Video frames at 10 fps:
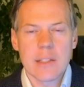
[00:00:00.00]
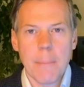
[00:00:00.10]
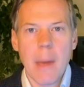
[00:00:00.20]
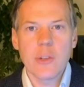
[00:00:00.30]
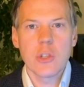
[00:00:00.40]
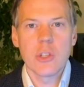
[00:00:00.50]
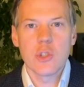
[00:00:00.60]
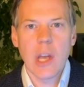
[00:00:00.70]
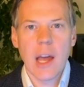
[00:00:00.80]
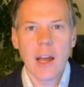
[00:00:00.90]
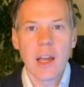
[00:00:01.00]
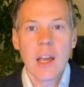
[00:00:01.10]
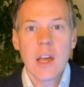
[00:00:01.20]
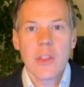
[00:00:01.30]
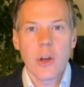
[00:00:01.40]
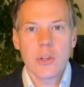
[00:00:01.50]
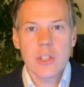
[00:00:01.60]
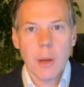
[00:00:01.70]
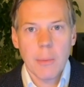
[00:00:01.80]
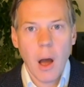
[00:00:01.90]
I mentioned, Jana, there are
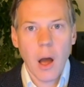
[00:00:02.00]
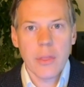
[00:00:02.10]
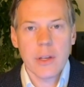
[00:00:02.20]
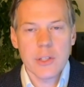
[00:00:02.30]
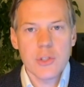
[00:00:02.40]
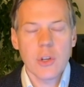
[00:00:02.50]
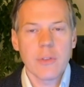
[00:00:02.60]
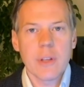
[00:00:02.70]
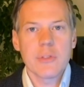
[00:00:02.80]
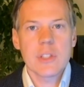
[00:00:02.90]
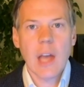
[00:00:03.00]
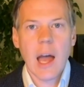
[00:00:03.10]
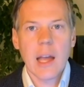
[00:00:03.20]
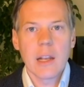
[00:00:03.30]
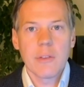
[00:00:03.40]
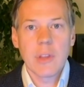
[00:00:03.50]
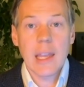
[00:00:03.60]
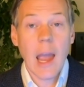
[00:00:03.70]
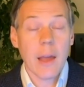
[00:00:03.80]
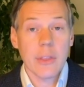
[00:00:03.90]
some on the conservative side of the
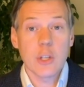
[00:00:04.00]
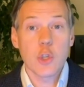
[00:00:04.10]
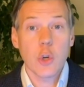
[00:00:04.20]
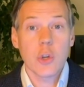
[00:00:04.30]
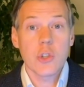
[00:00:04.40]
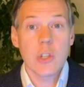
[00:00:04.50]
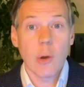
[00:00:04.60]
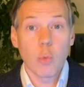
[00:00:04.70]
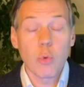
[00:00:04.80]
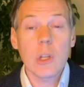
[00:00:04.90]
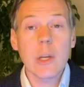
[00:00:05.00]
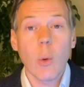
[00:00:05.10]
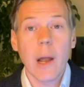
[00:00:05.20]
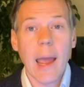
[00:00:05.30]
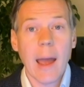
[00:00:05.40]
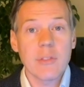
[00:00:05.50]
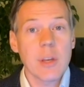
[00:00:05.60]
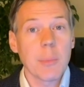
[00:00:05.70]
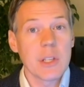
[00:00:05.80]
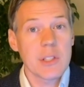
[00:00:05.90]
Catholic Church that really want to have
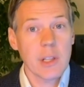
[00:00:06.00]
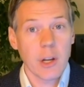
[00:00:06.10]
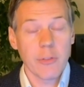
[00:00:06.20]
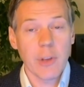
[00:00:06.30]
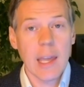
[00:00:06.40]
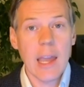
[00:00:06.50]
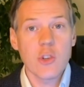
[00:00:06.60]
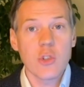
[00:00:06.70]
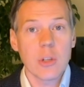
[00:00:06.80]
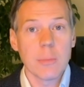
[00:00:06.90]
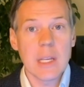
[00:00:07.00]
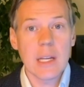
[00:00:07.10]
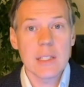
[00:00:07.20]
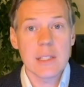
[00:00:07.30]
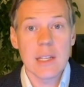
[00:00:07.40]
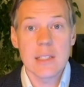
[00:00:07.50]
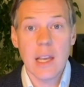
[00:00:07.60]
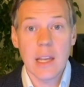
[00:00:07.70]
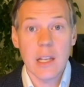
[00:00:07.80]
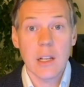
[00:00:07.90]
some of this clarification because they say
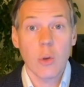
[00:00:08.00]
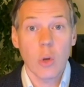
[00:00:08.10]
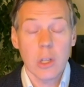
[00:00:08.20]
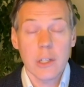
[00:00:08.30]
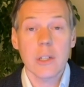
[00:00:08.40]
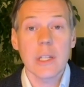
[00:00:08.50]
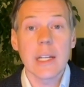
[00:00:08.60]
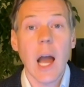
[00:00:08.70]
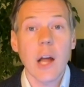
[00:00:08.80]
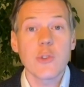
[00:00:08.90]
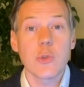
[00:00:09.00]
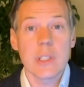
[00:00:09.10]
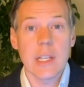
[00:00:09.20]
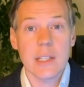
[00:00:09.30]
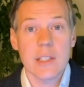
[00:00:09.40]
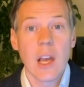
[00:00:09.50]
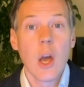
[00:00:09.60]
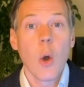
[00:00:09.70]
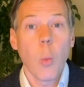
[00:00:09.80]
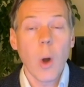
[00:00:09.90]
it clearly contradicts
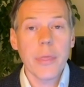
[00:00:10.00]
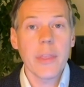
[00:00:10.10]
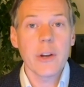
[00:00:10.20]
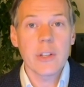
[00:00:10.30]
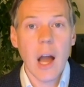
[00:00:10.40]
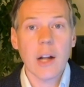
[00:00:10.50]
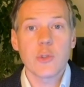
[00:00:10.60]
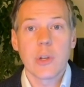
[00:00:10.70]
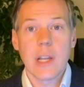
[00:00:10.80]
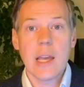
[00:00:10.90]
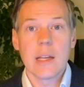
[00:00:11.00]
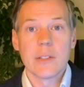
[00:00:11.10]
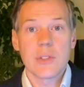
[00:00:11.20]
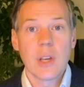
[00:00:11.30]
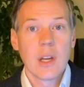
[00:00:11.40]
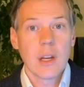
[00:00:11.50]
what their doctrine is.